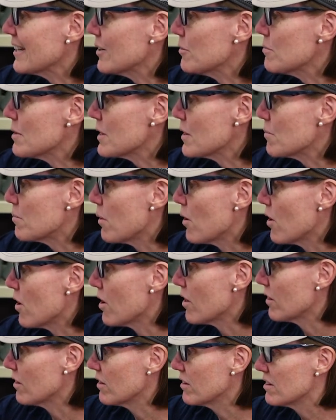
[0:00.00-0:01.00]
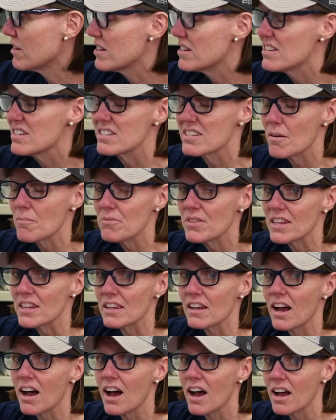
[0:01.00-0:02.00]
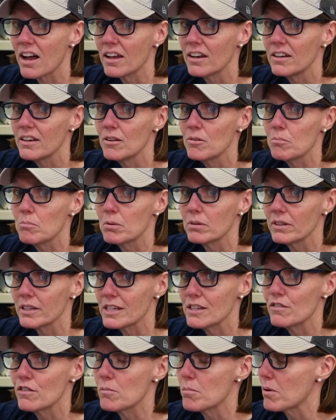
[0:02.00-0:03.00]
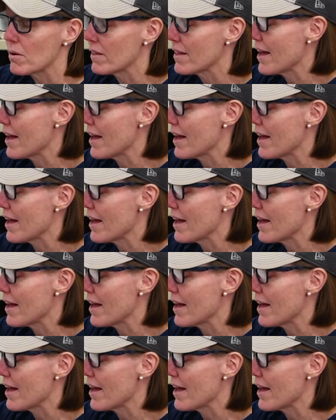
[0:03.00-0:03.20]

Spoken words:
handed me the ball, something unbelievable